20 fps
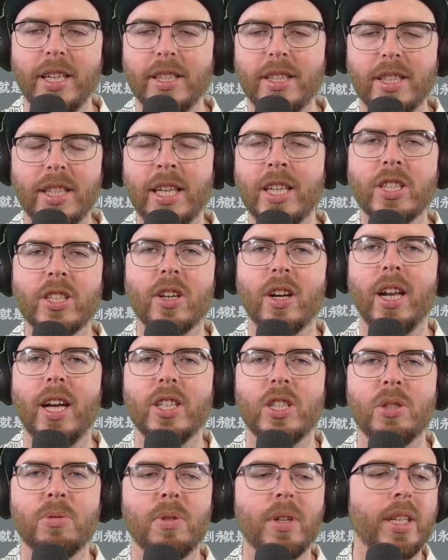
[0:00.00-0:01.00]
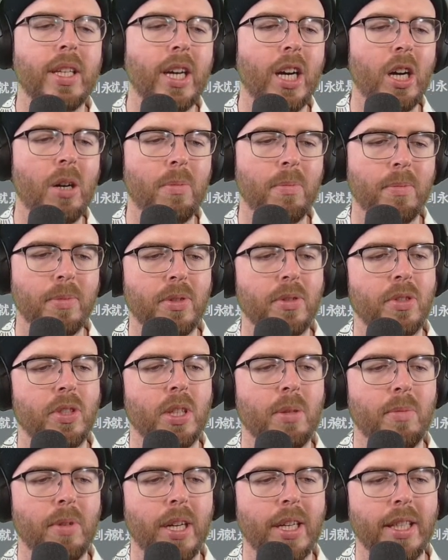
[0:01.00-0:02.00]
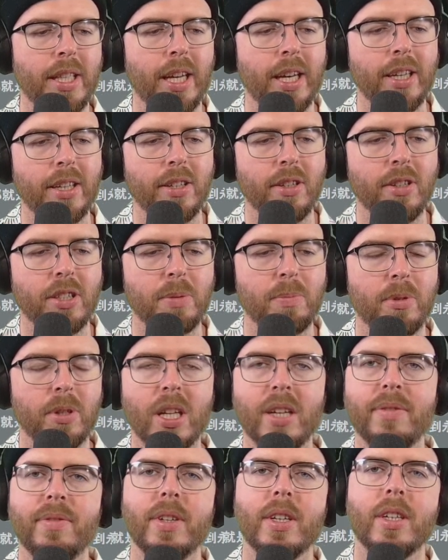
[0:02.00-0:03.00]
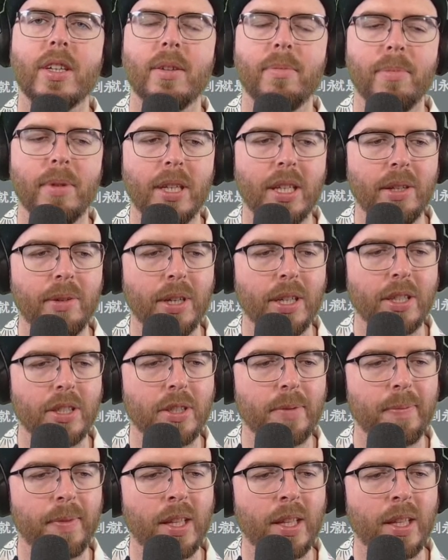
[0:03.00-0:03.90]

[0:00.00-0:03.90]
He's got like 20 albums or something like that. He's prolific. But anyways,